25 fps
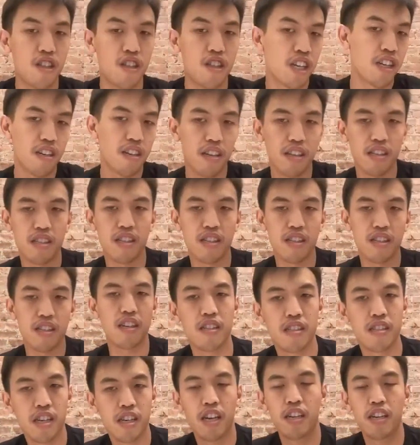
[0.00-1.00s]
other chain, let's
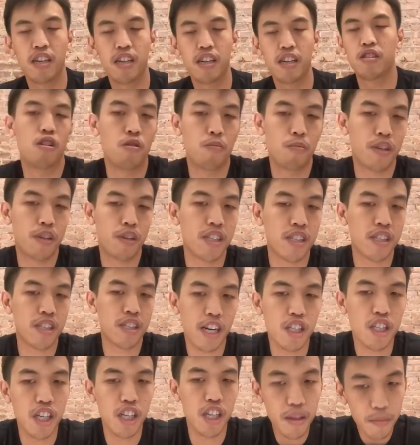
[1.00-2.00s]
say in this case, your OP
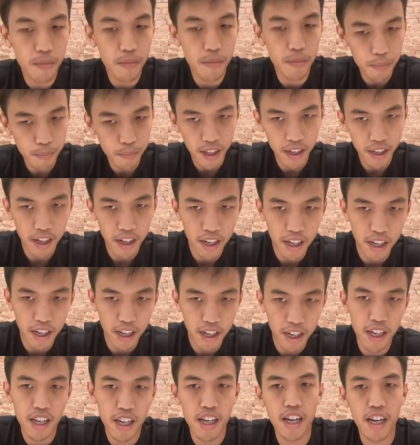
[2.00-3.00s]
stack chain.
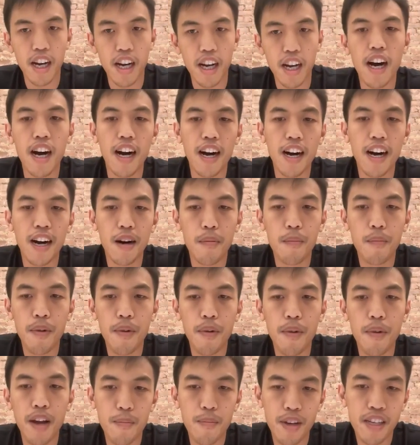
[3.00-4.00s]

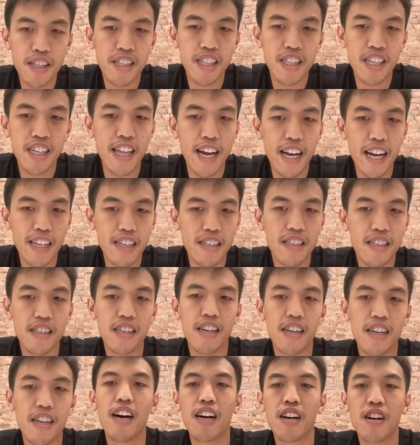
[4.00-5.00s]
And basically
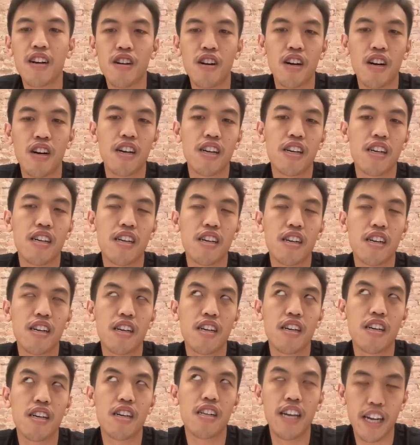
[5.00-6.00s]
that
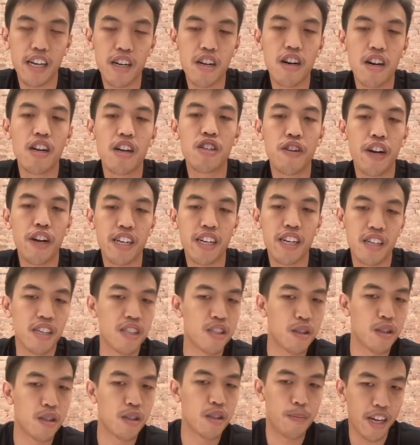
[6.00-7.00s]
contract
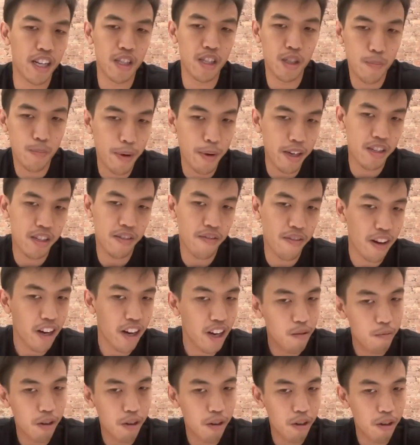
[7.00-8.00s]
can, again,
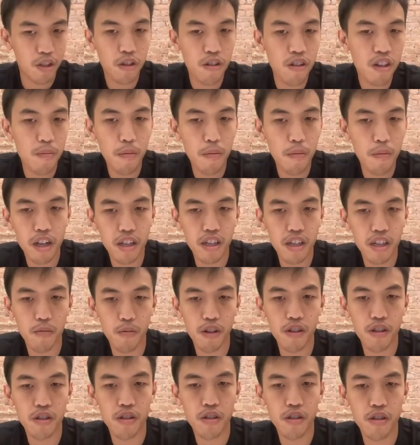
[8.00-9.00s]
specify what security model
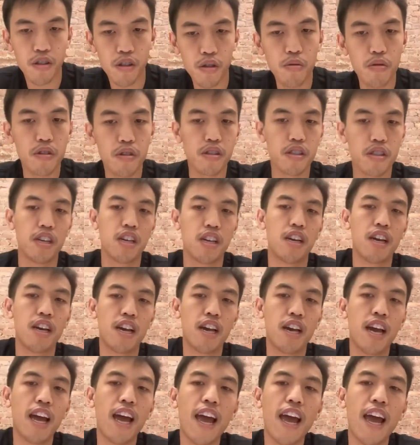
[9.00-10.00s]
it wants to use.
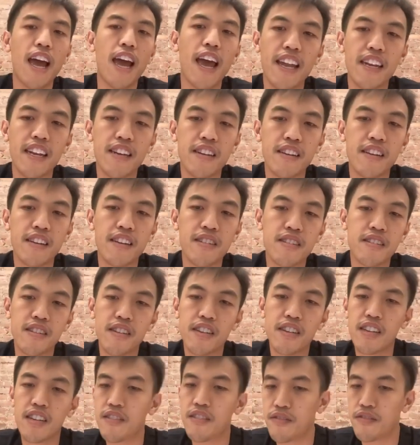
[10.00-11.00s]

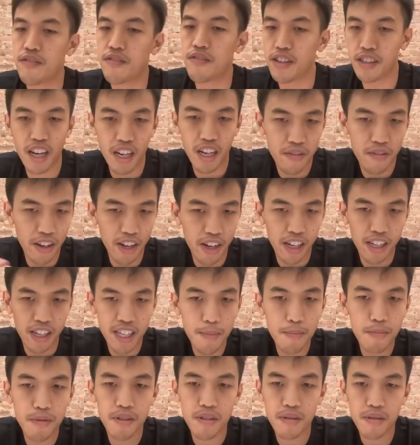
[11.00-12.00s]
And if it kind of
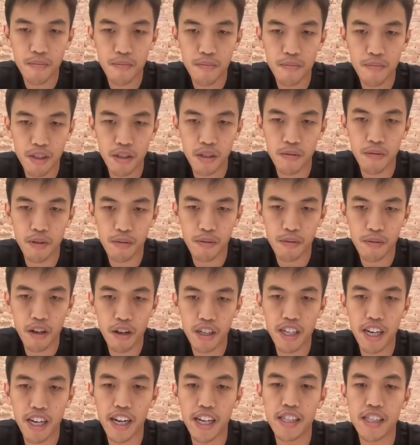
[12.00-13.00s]
accepts, which is what
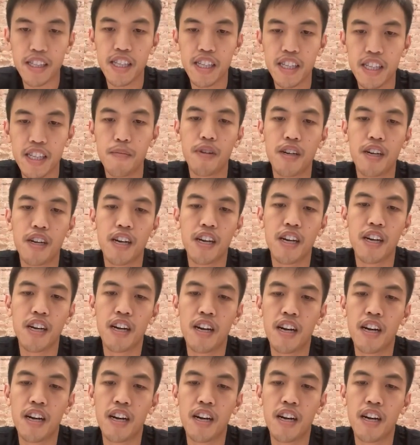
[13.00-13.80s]
we call the ISM,